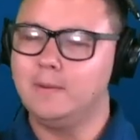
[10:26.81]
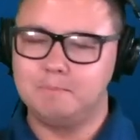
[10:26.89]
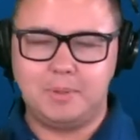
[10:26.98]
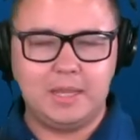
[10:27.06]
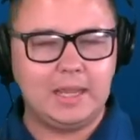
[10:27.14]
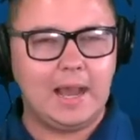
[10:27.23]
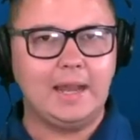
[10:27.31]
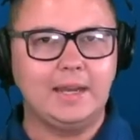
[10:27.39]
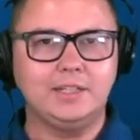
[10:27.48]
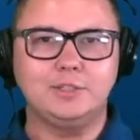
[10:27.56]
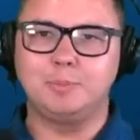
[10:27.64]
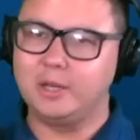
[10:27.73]
Be
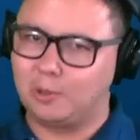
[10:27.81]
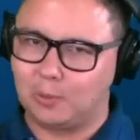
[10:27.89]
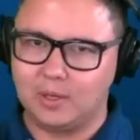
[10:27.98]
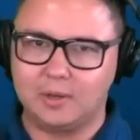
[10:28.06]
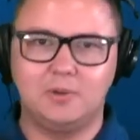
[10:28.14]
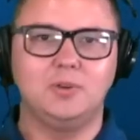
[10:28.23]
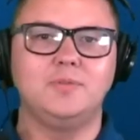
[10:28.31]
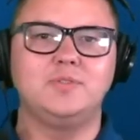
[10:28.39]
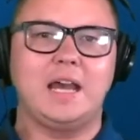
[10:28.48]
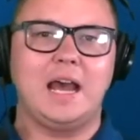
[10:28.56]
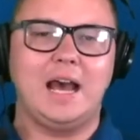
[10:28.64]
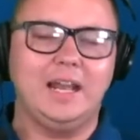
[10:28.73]
honest. Be critical of
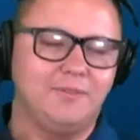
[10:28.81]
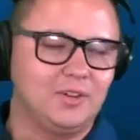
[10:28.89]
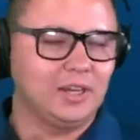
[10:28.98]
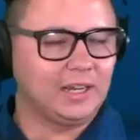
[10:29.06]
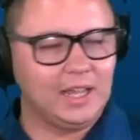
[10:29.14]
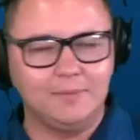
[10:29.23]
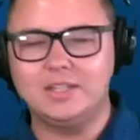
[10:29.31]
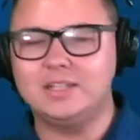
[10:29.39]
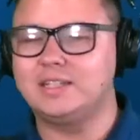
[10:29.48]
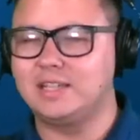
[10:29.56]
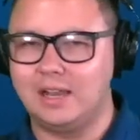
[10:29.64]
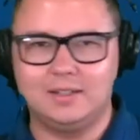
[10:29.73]
Todd. If you loved it,
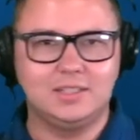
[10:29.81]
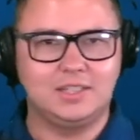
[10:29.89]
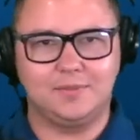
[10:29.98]
tell us.